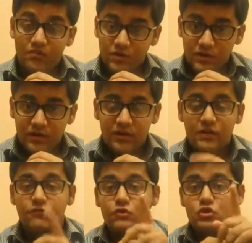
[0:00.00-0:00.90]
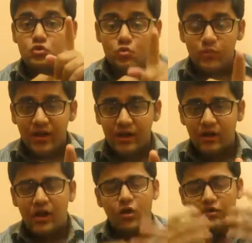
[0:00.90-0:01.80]
However, if you
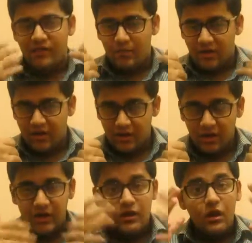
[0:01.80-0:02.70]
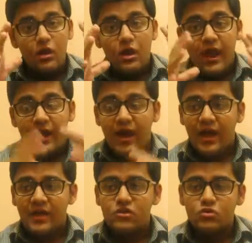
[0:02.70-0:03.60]
buy a car or if I buy a car
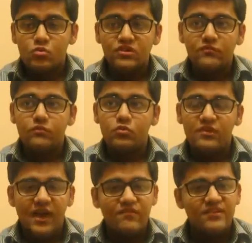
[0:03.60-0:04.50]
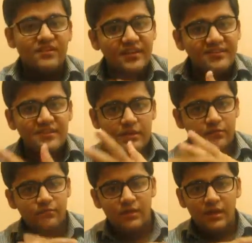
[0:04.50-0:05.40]
and I use it to drive as a
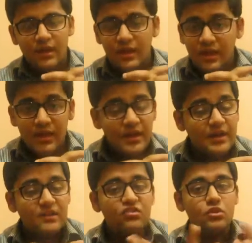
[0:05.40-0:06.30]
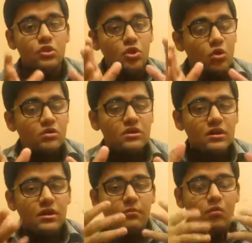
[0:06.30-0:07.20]
taxi, here it is
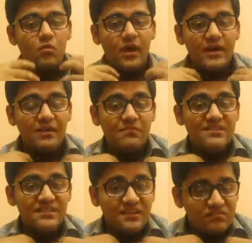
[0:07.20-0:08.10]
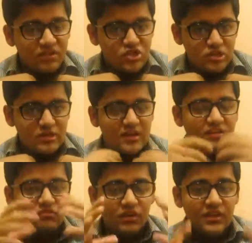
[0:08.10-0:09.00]
not providing me satisfaction,
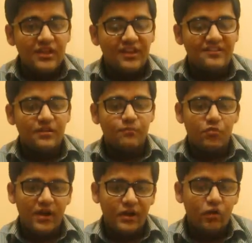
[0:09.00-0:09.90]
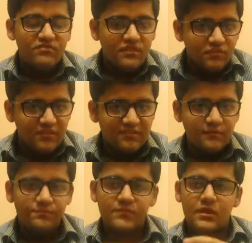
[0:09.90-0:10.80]
it is working as a provider of
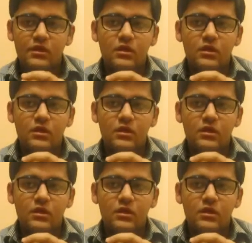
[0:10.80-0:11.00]
service.